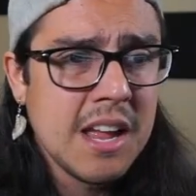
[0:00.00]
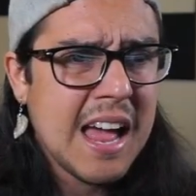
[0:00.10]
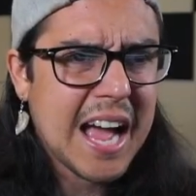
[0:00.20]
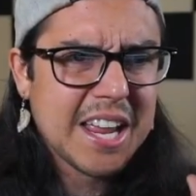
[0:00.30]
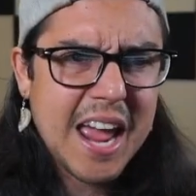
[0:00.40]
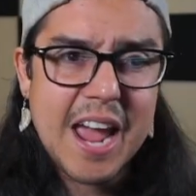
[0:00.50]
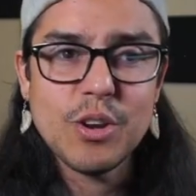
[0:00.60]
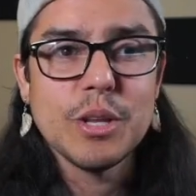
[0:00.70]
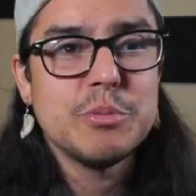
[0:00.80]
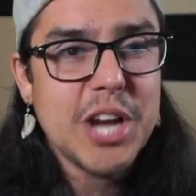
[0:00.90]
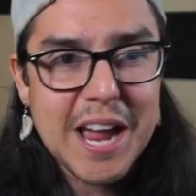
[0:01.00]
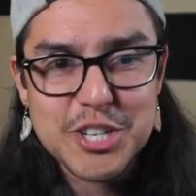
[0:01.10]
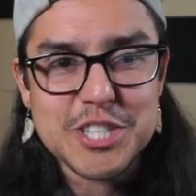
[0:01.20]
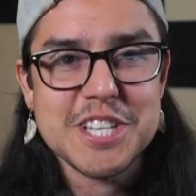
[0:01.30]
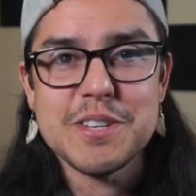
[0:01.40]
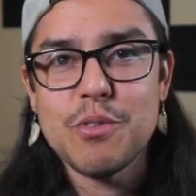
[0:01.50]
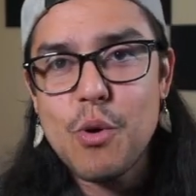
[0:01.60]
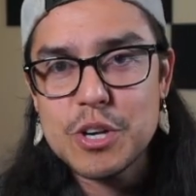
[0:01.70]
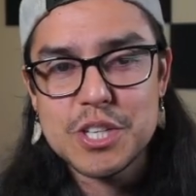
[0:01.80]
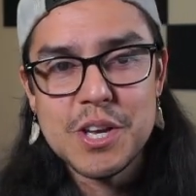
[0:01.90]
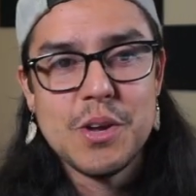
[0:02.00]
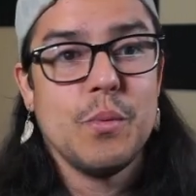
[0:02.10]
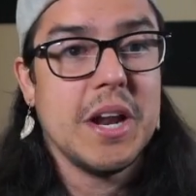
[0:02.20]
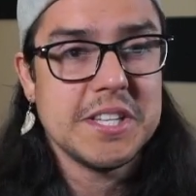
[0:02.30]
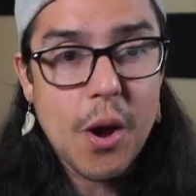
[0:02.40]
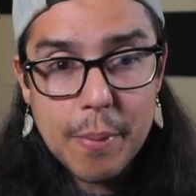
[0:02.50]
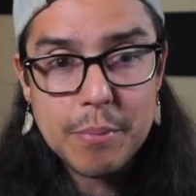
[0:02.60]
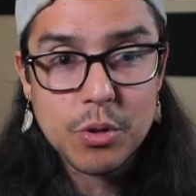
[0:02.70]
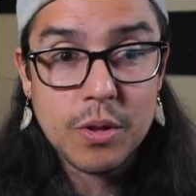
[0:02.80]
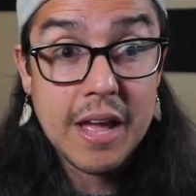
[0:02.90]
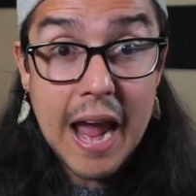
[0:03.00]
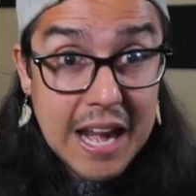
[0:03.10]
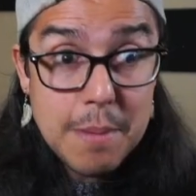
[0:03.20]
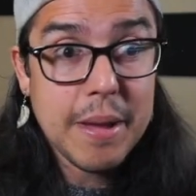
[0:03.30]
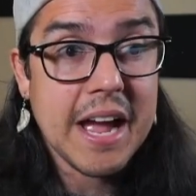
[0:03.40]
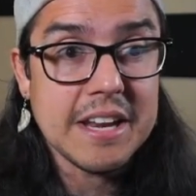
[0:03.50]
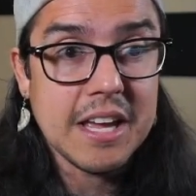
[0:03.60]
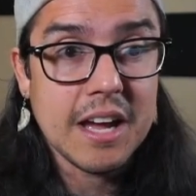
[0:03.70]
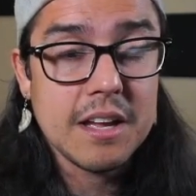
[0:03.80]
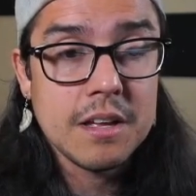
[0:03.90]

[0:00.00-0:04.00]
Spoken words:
I can handle objections because, of course, when I tell people any big idea,